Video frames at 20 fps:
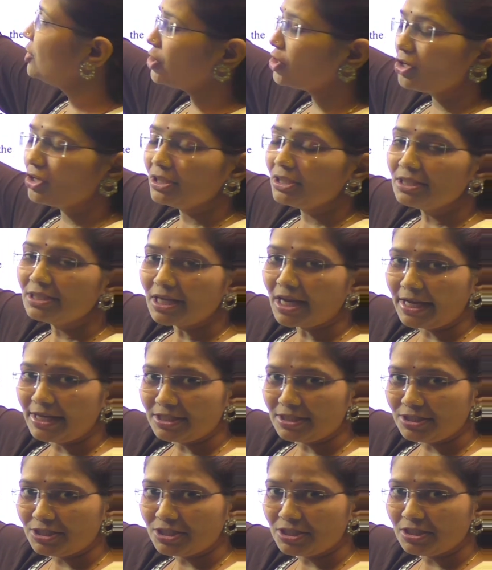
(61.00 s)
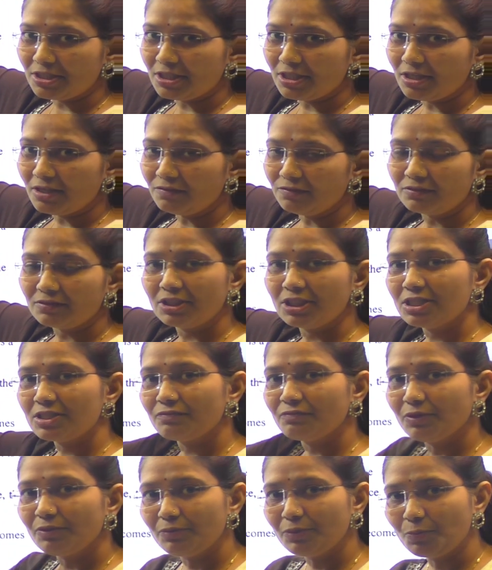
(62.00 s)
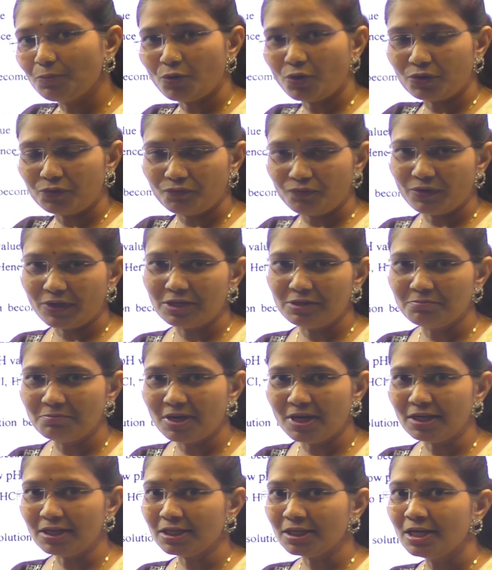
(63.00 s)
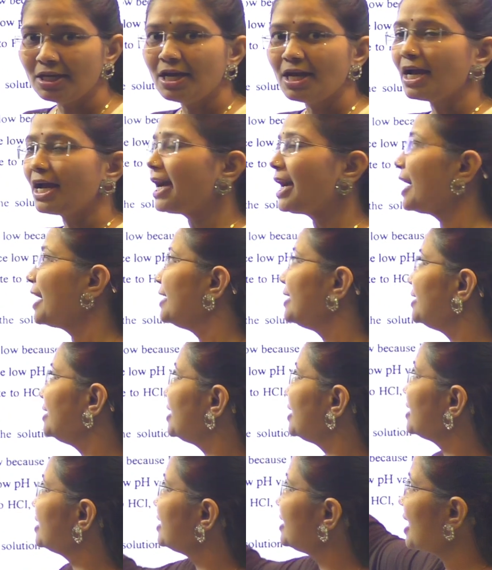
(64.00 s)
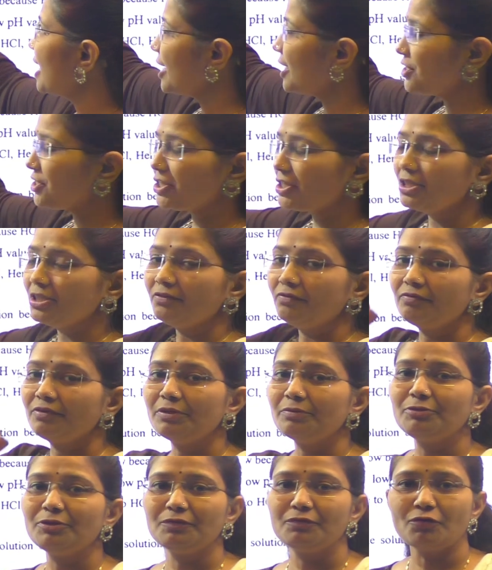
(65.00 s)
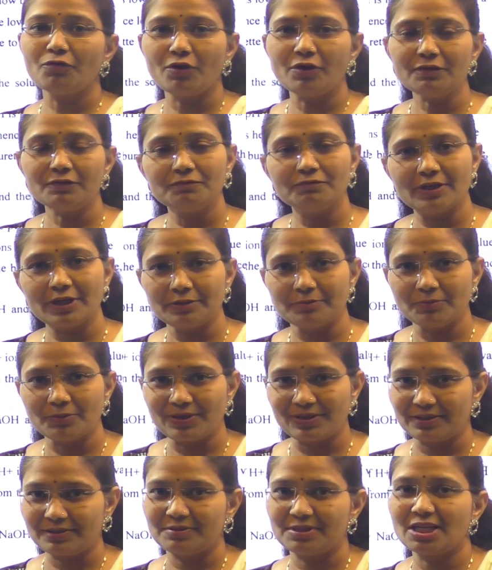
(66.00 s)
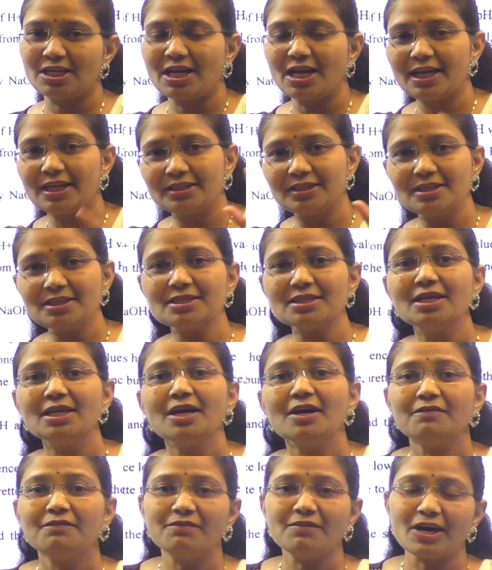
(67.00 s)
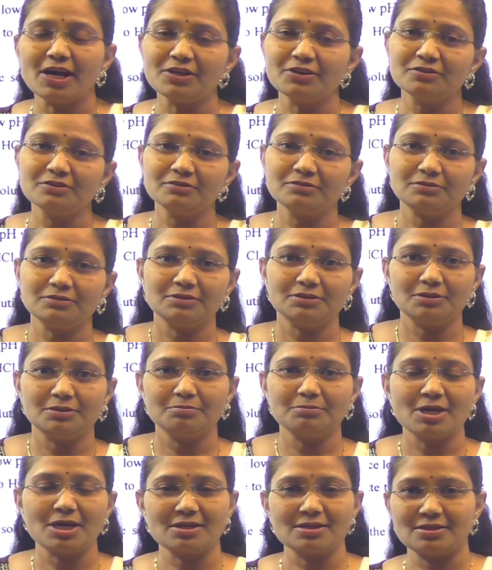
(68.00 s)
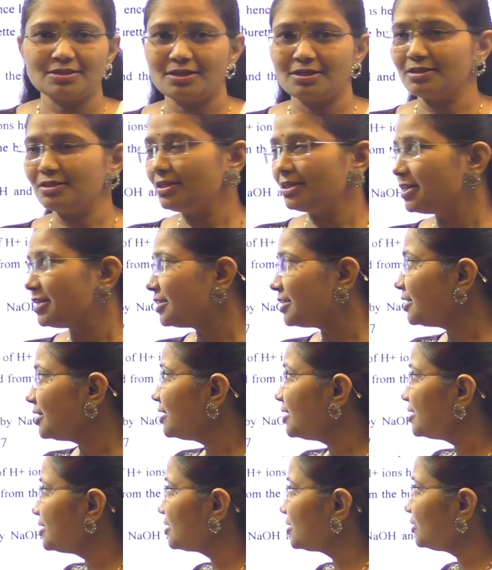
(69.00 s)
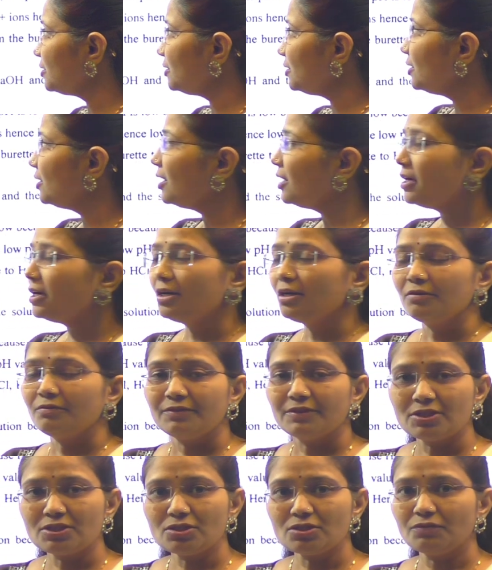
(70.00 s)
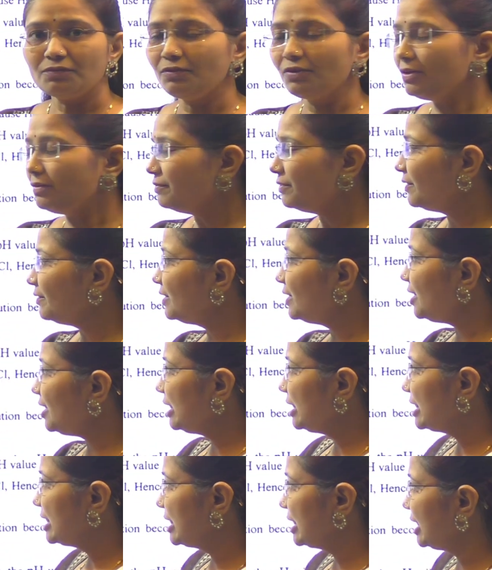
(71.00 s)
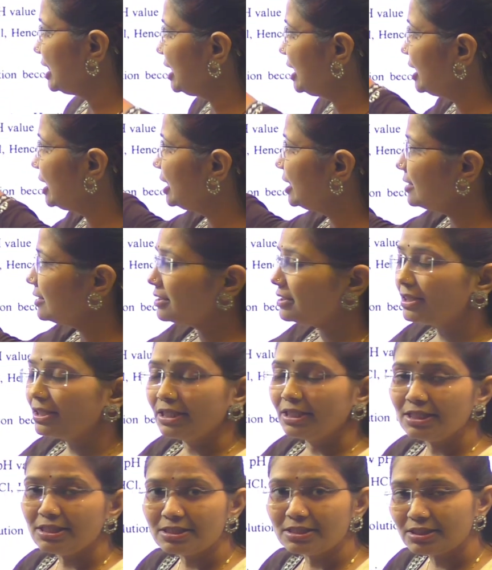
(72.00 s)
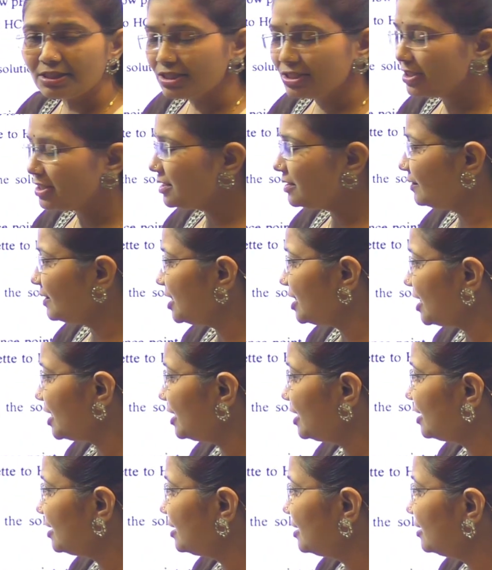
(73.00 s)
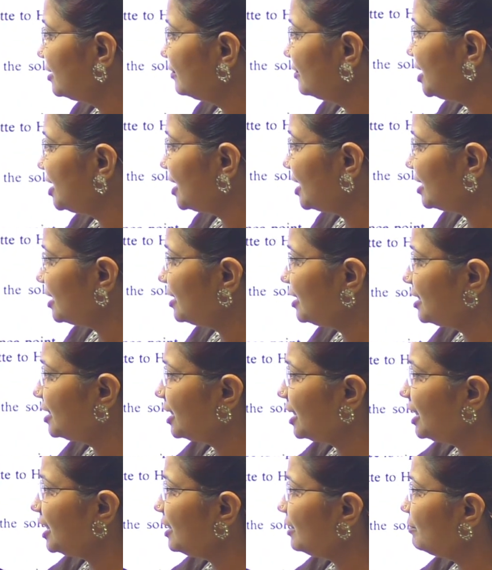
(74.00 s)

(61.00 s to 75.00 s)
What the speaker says: draw the titration curve. This will be for 1 mark and the reaction will be for 1 mark. So like this 5 marks are there. So first of all we will see the 3 stages, which are the 3